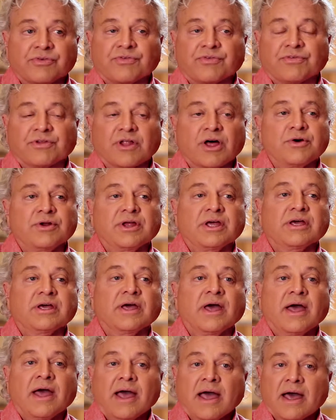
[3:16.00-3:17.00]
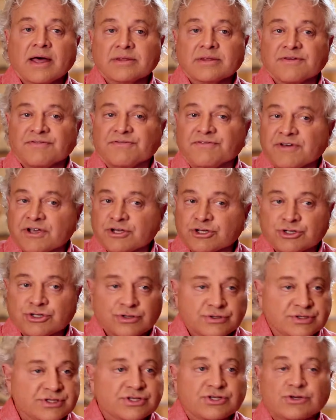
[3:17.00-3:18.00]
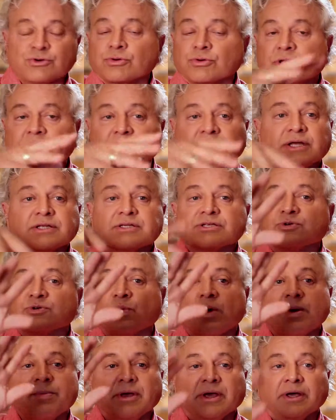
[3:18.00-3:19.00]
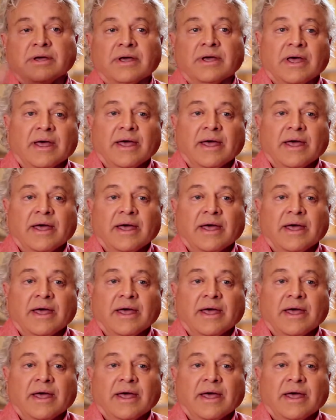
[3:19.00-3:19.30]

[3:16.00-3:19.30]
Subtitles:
floating and the fish are schooling and swimming,